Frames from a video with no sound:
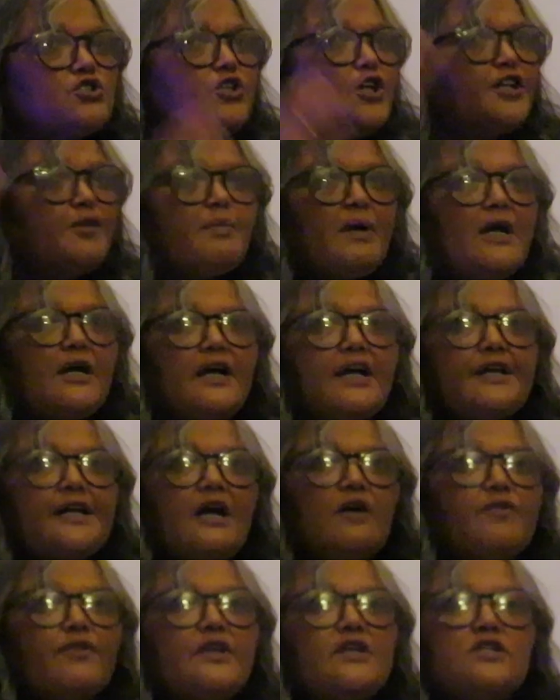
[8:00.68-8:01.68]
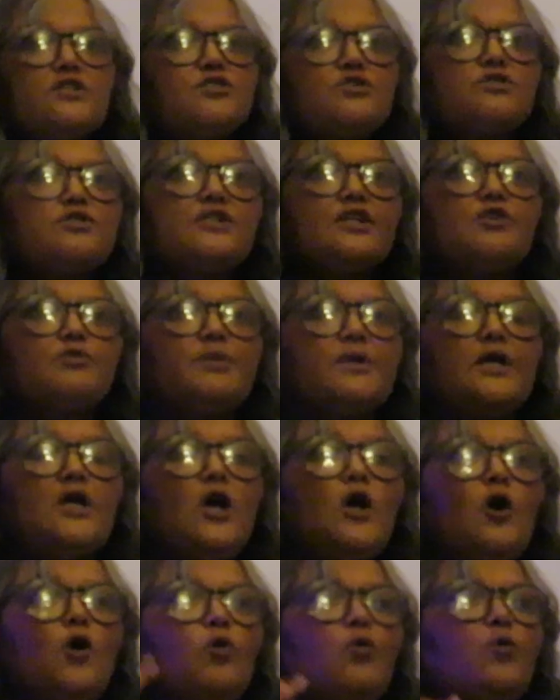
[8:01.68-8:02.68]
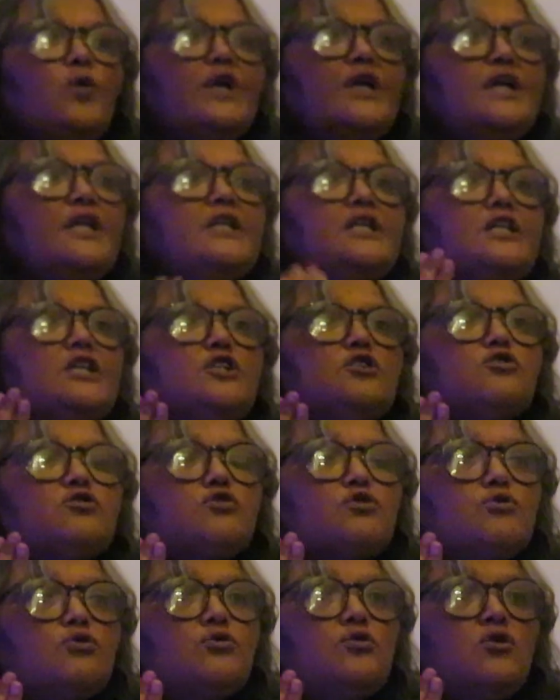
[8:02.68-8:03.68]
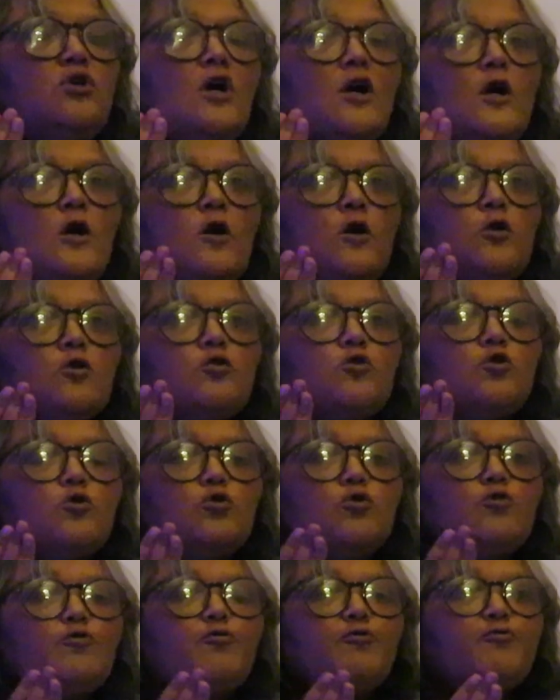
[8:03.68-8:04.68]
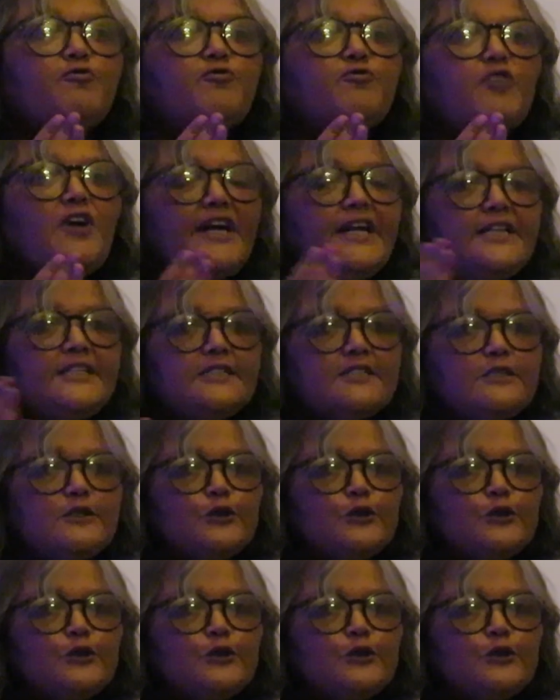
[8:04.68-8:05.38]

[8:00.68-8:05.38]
not about around the issues that we need to fight